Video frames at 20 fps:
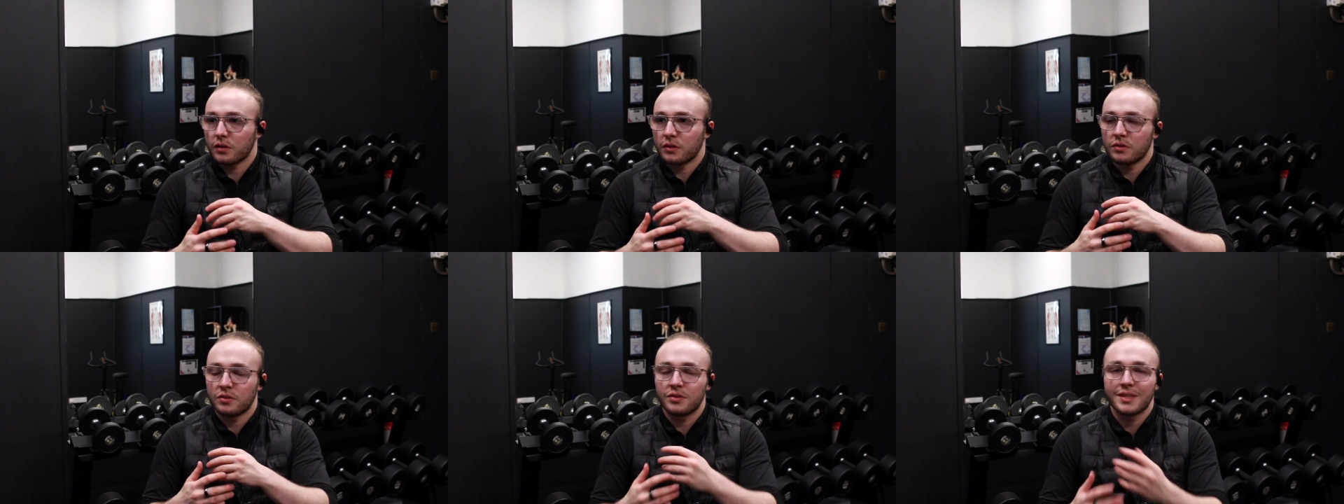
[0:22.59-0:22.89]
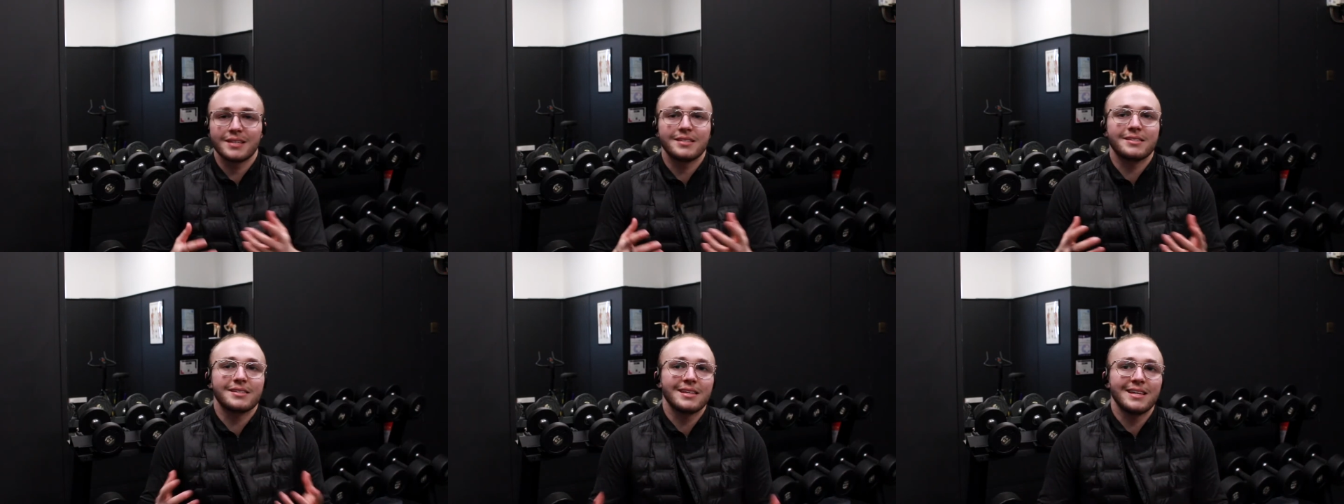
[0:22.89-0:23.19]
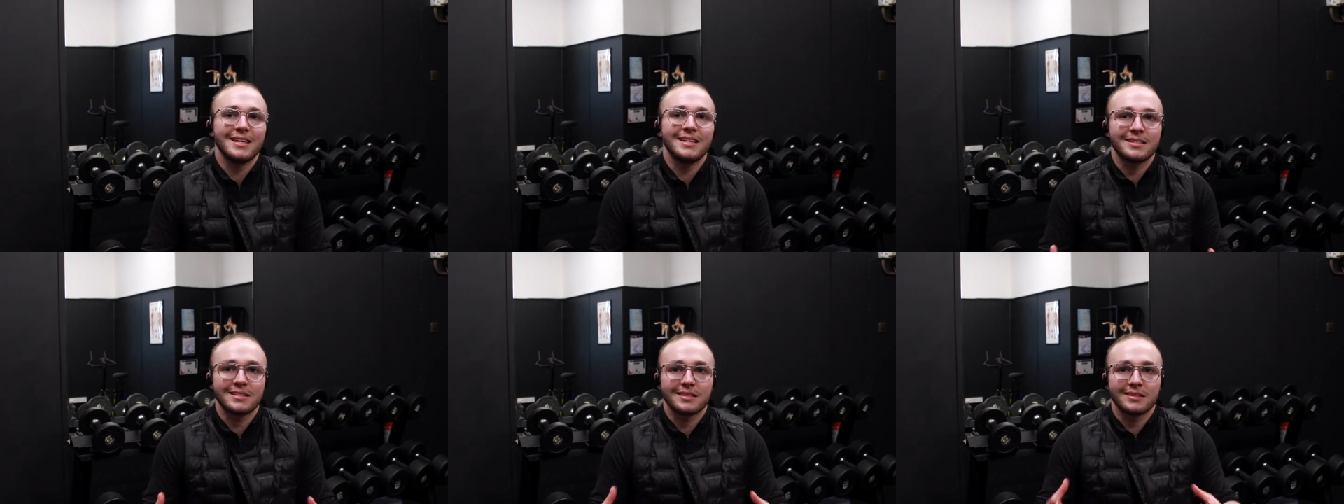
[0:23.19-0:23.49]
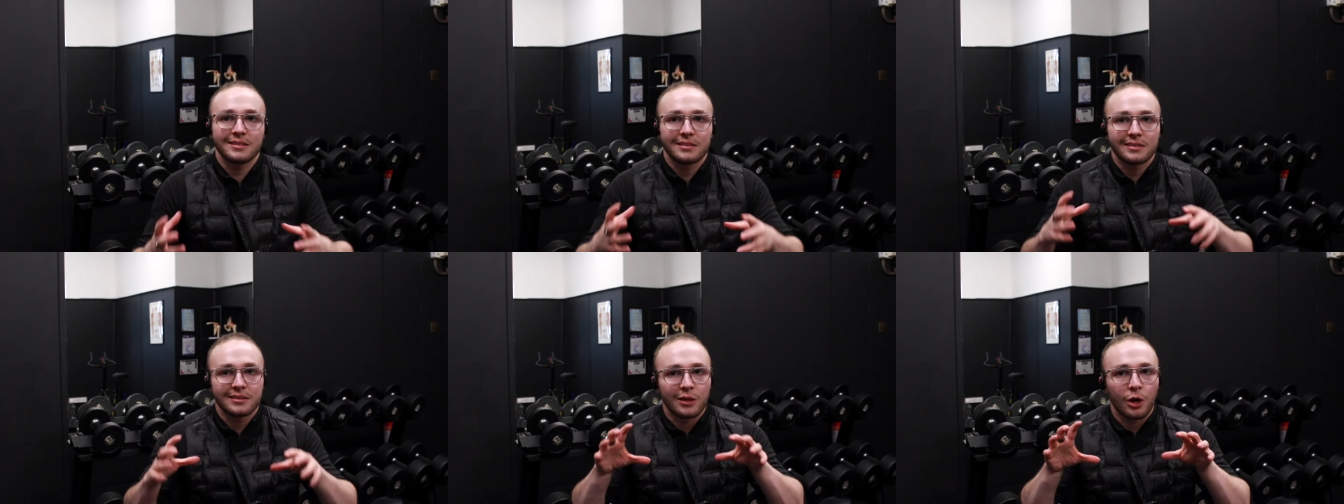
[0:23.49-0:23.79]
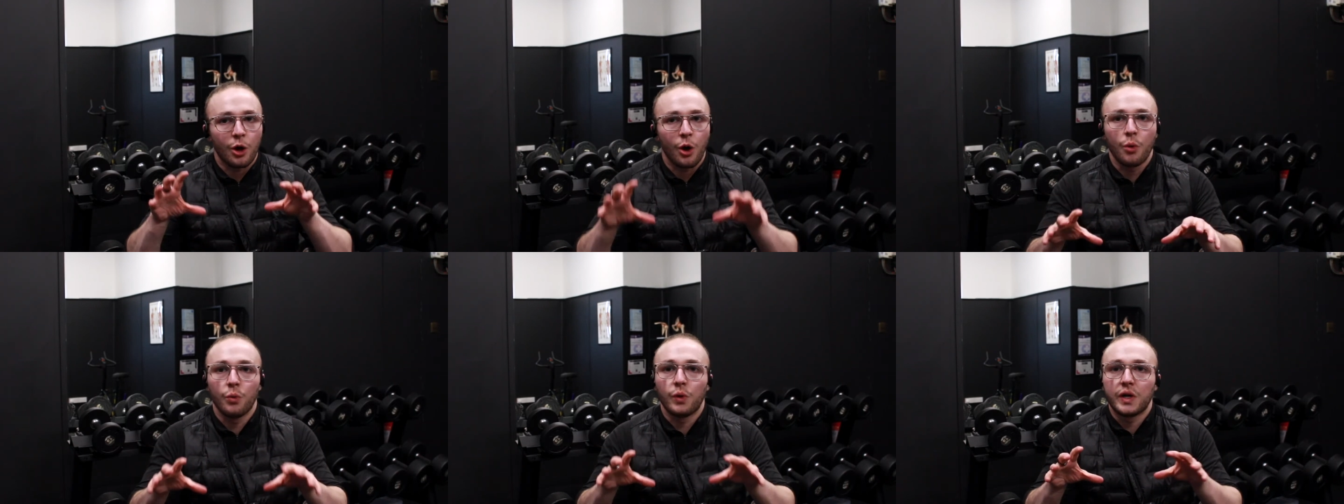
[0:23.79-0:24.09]
this isn't
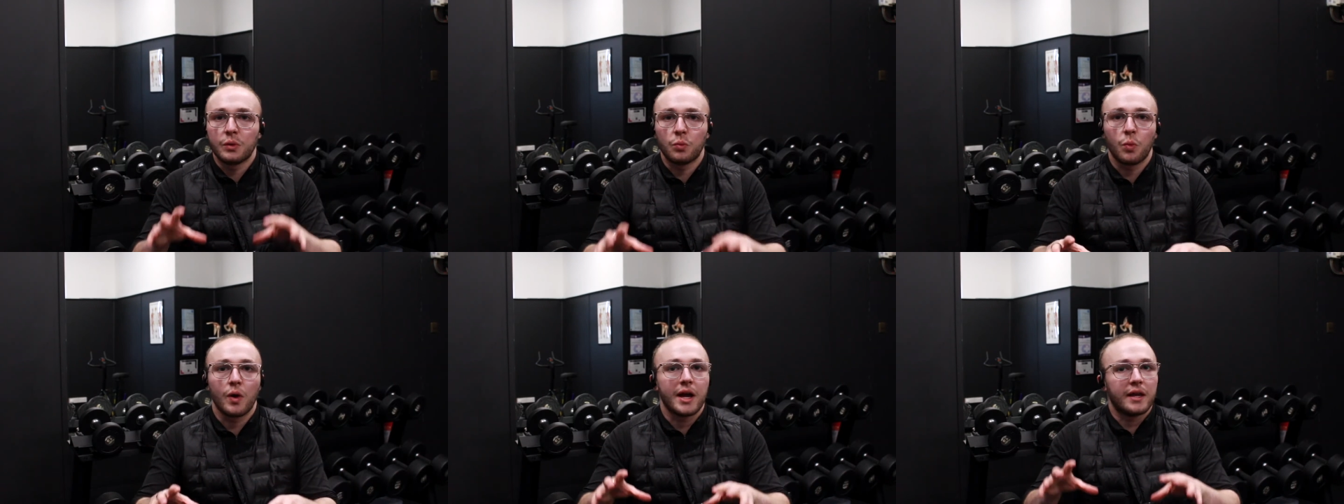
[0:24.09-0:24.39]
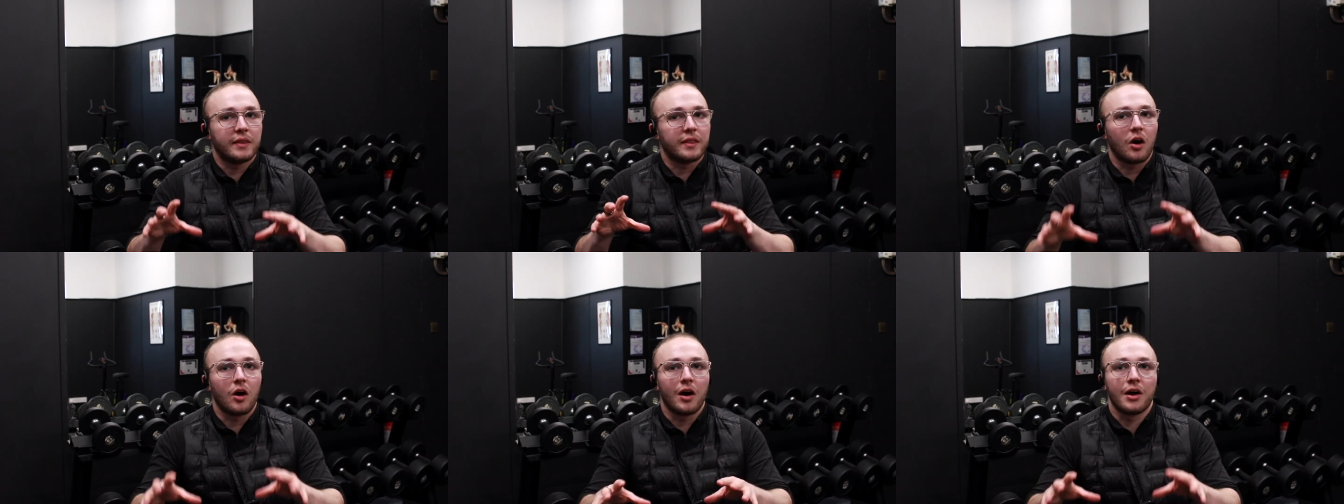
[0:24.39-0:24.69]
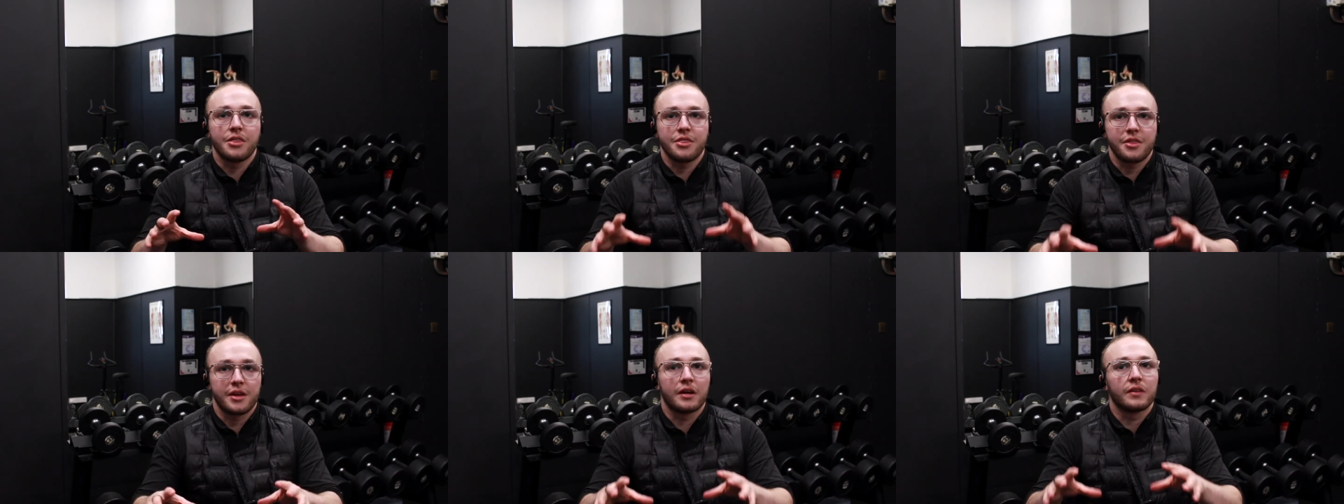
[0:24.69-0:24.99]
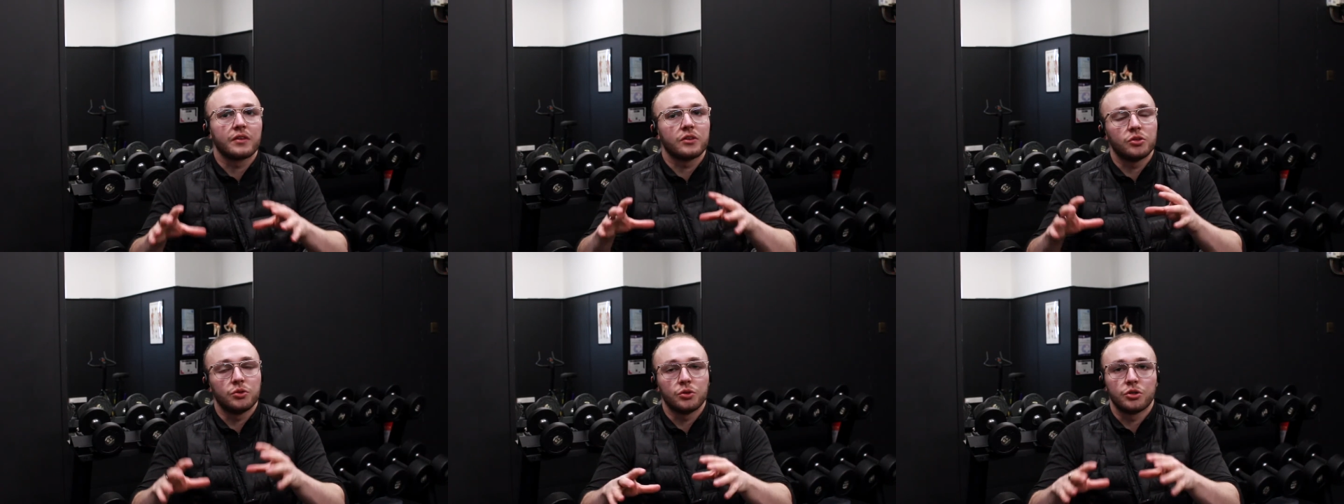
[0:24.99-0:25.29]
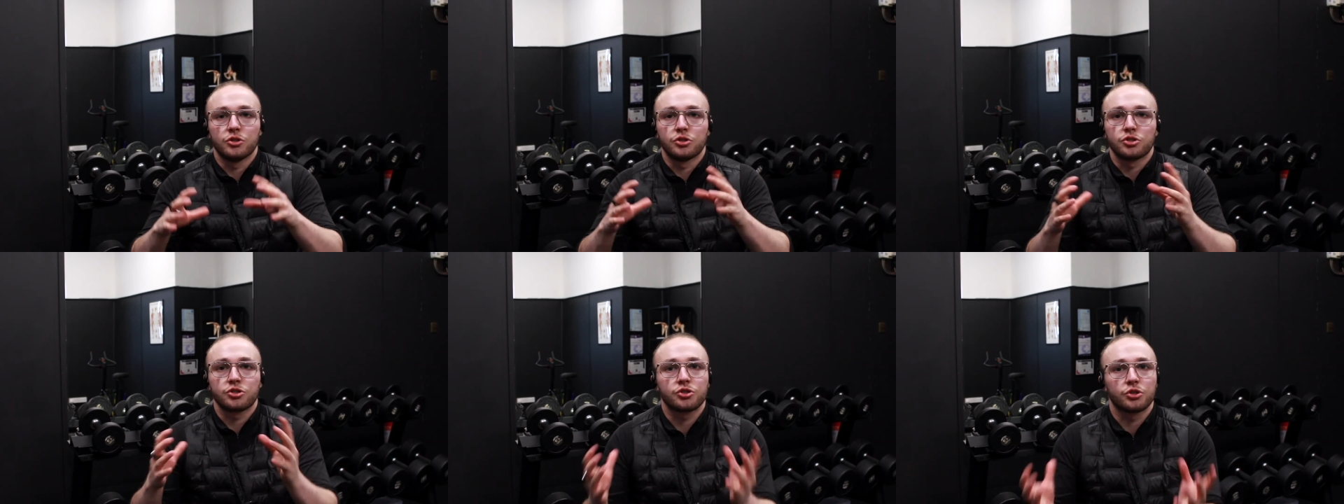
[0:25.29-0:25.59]
the only way that I think that you
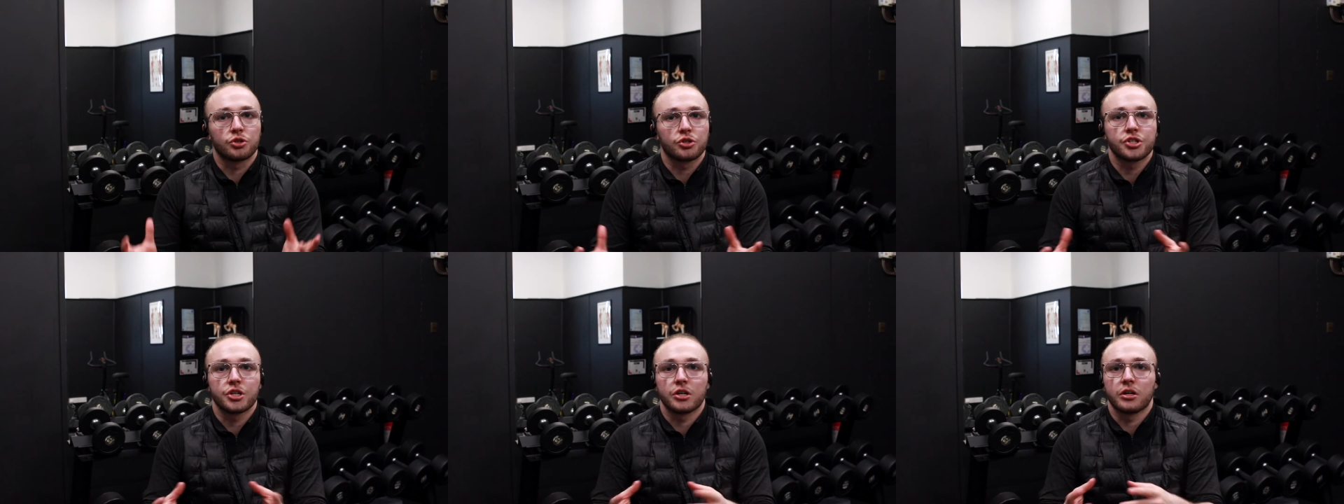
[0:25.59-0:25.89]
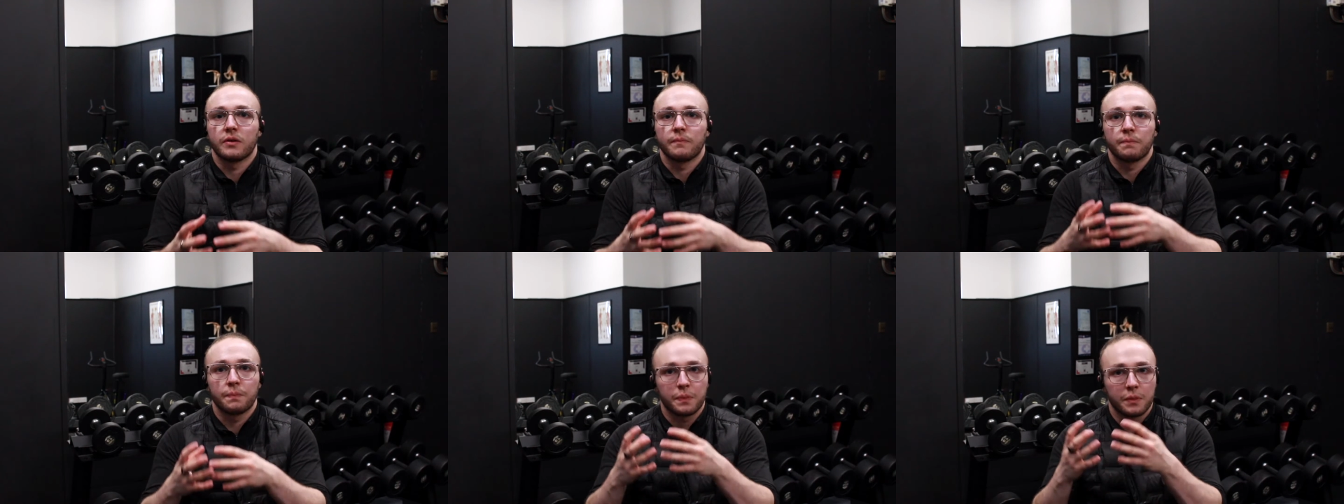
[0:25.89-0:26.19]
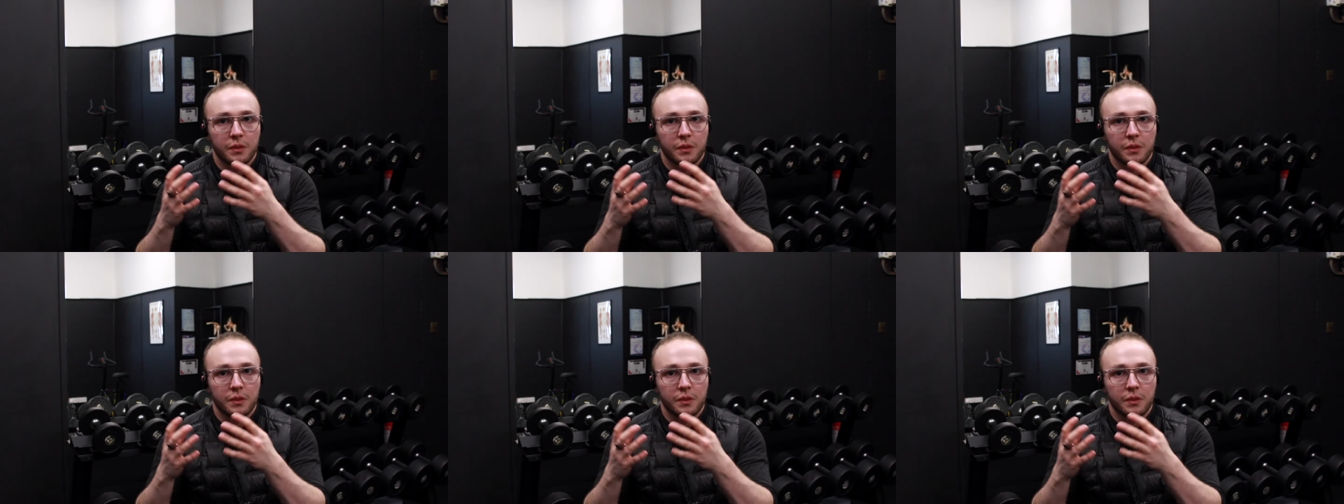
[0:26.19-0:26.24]
can structure